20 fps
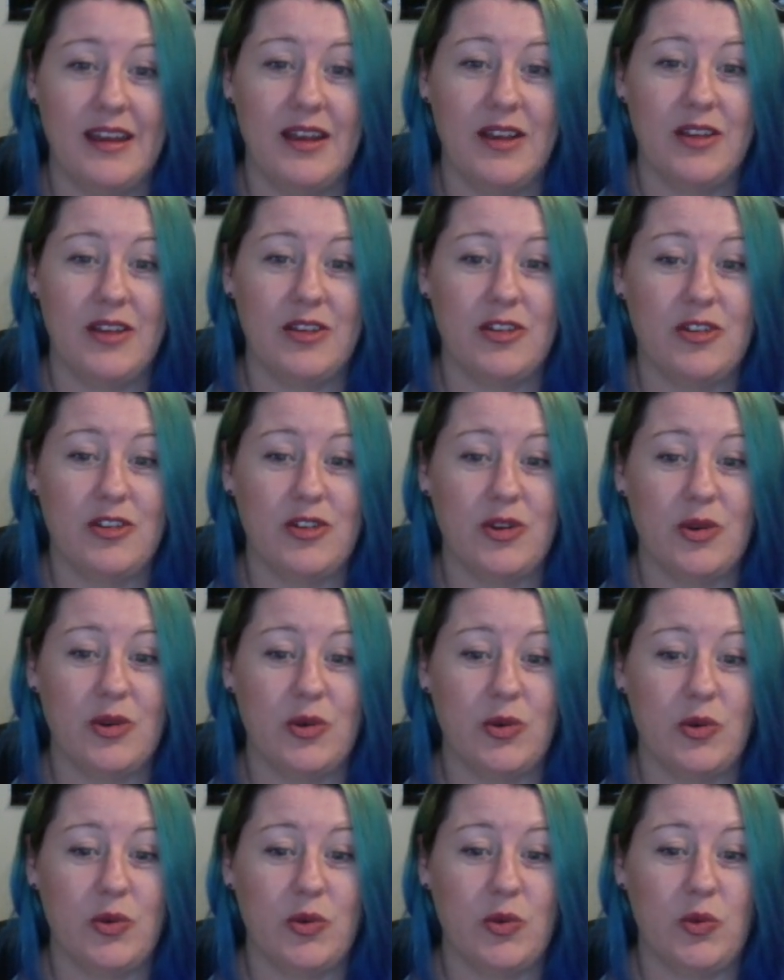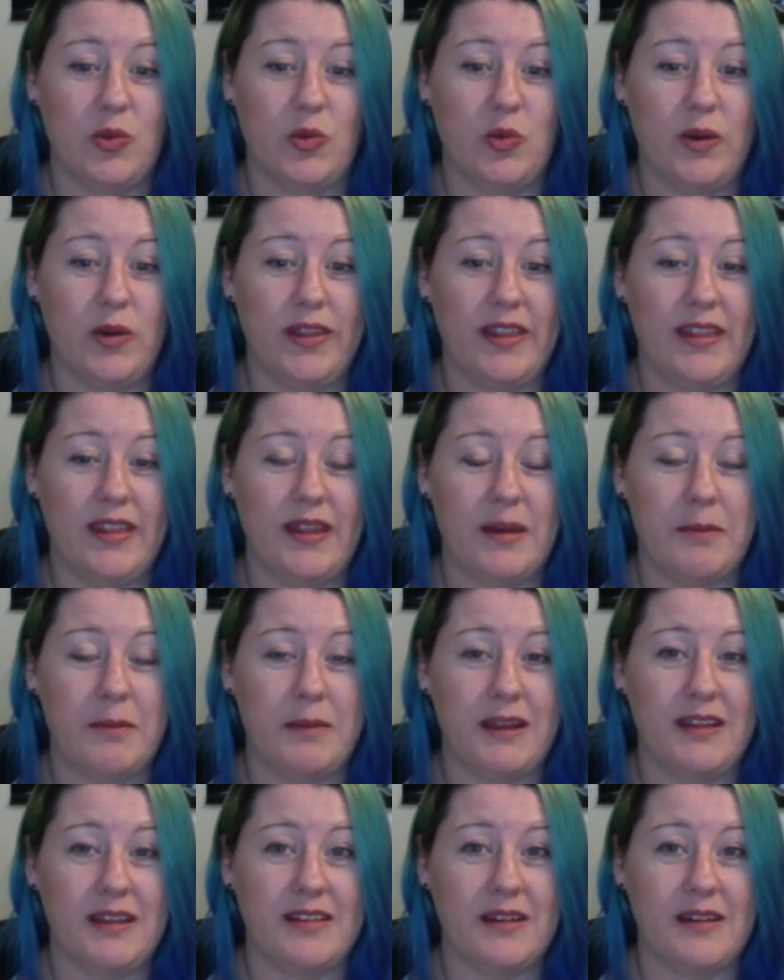So whether that means